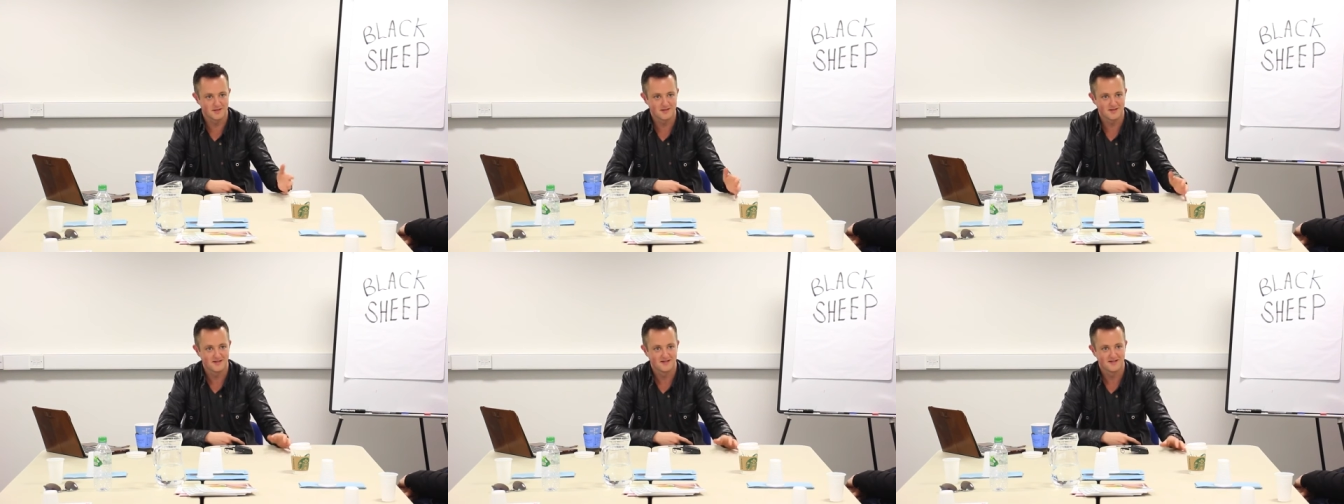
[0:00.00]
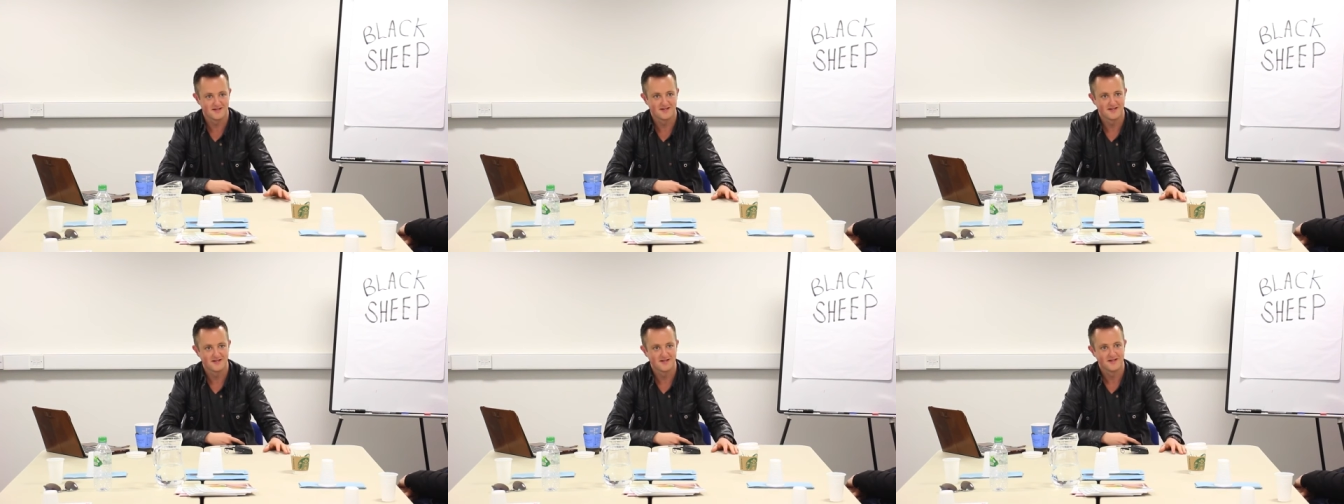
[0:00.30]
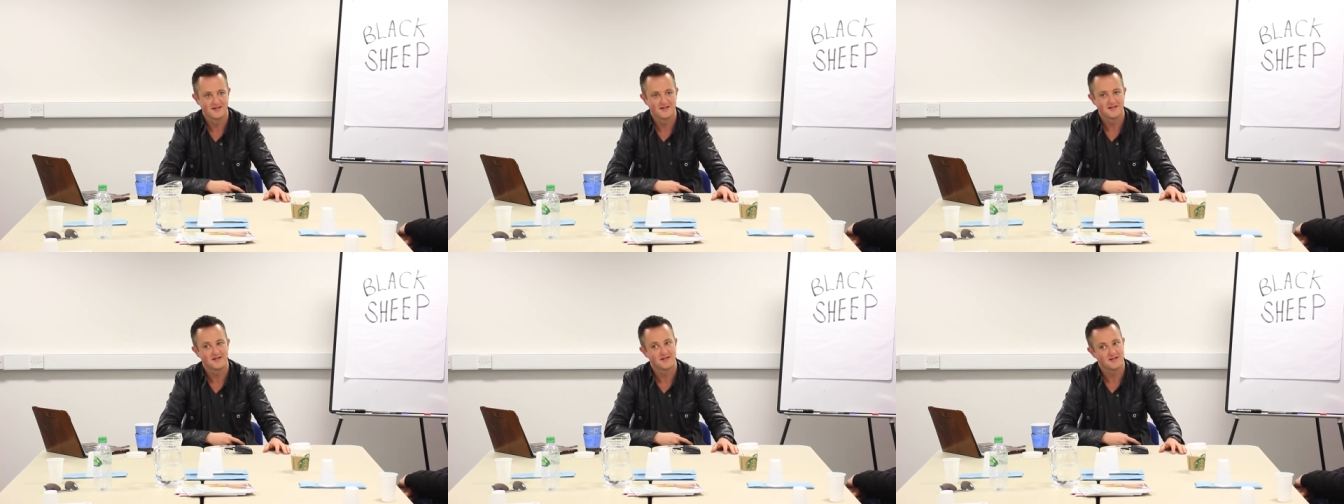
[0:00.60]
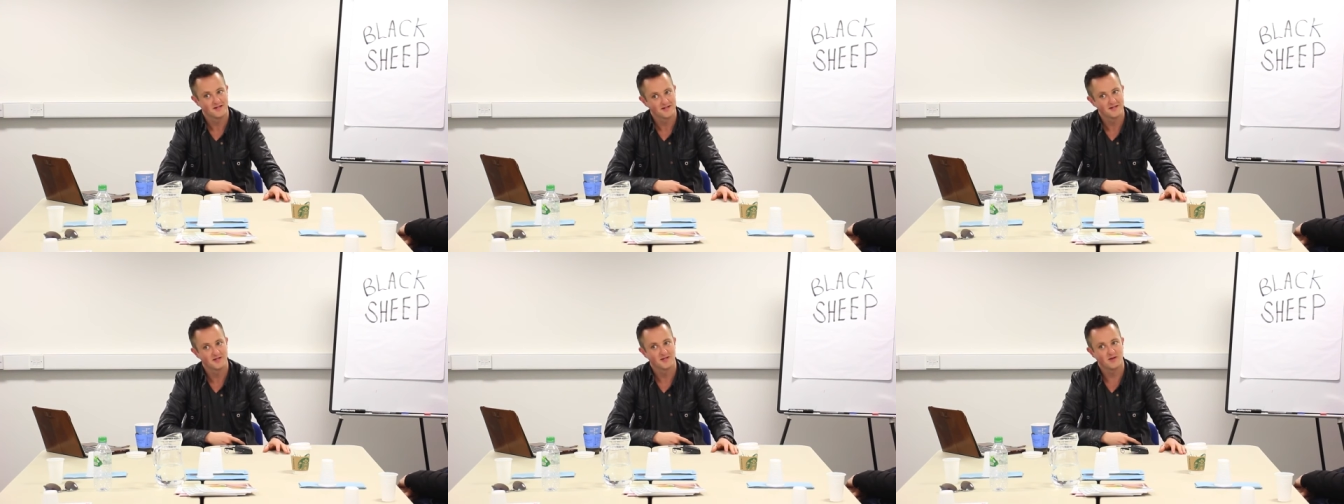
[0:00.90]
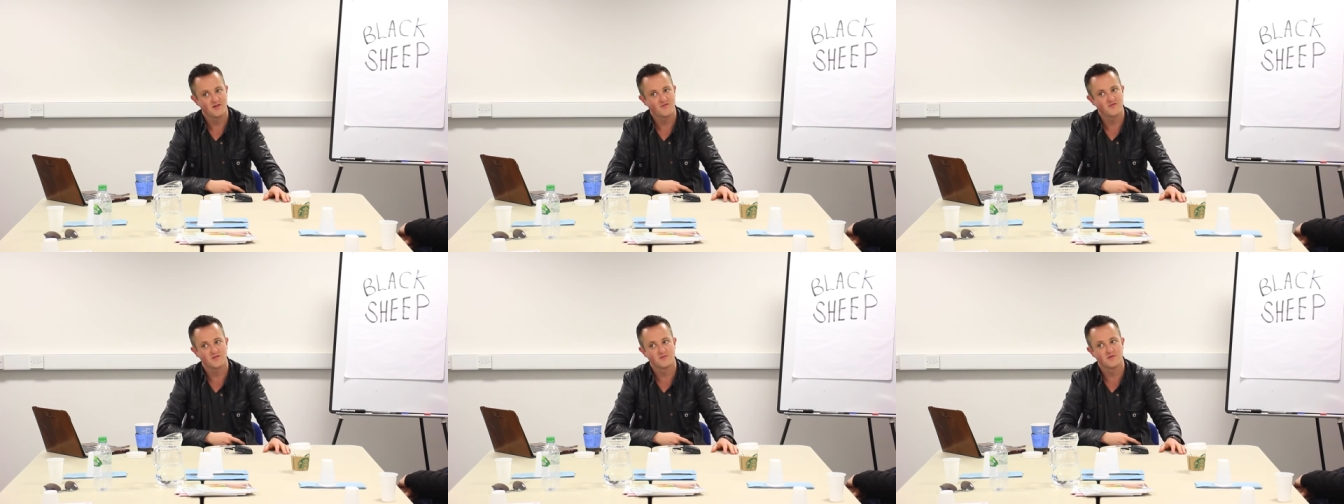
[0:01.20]

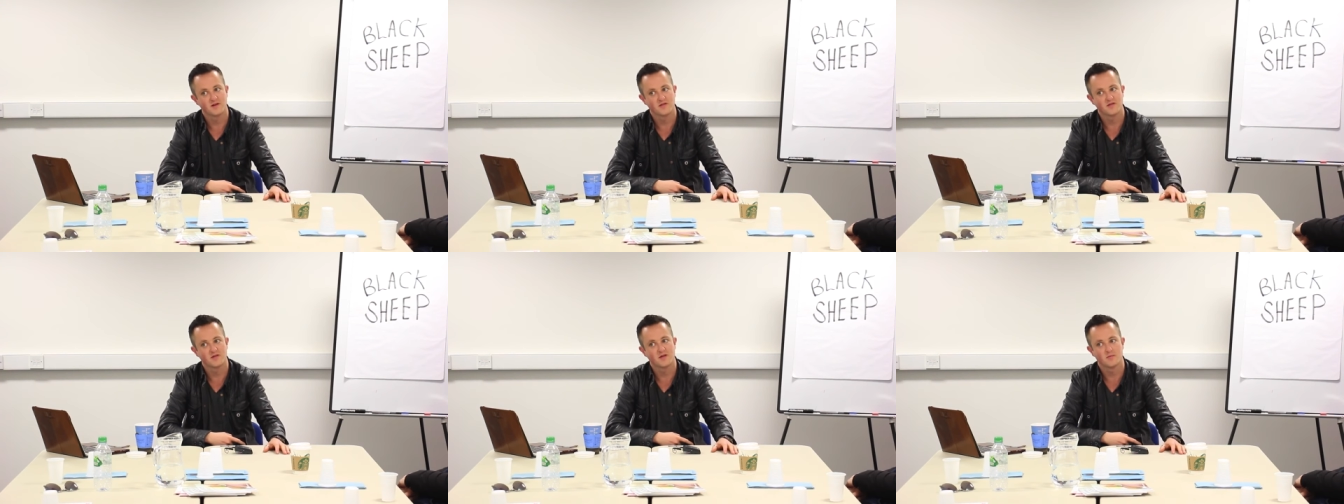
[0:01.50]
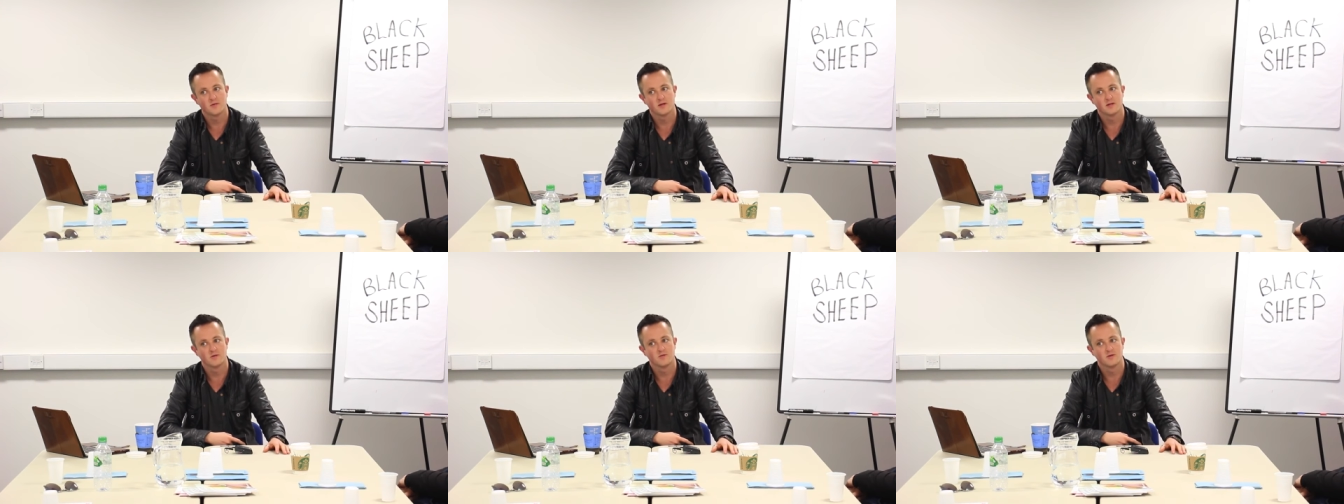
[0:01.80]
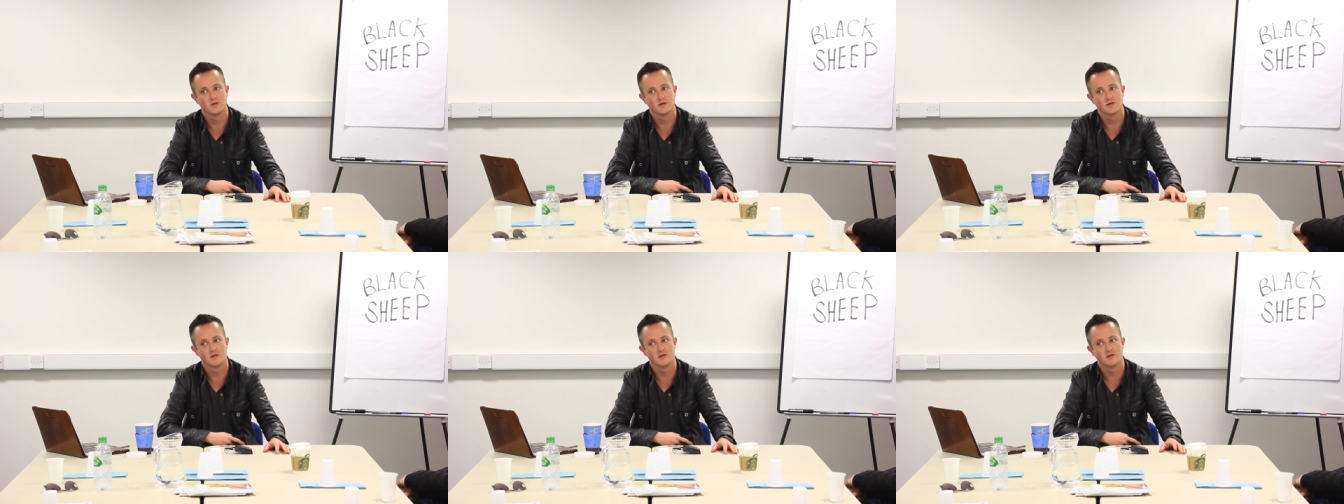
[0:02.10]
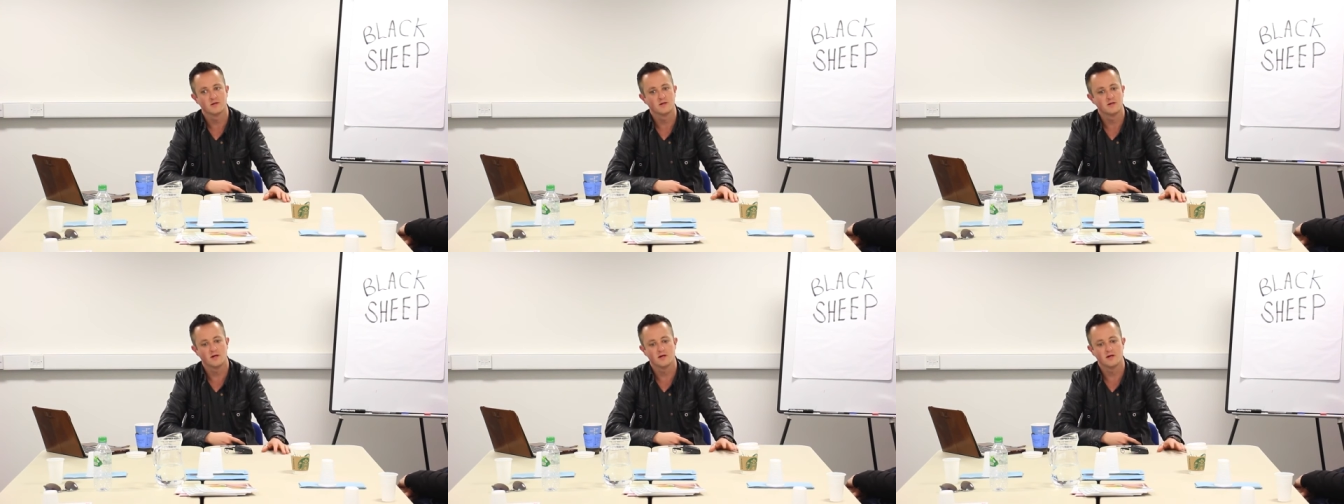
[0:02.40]
You have to really think about that one, yeah?